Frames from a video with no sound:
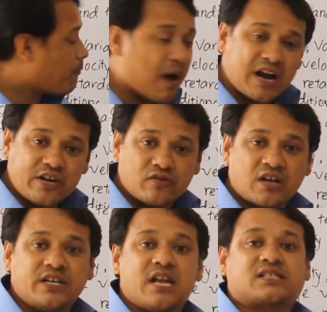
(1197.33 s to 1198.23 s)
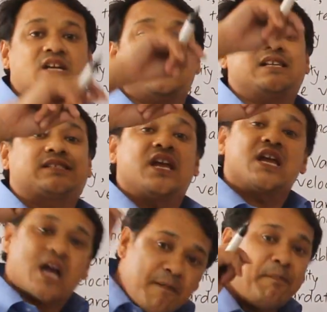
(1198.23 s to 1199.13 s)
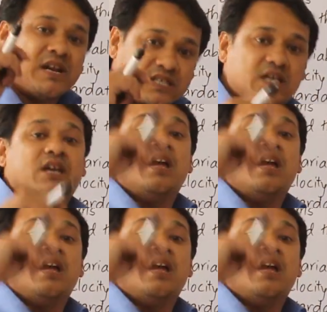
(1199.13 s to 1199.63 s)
Particular direction is compulsory,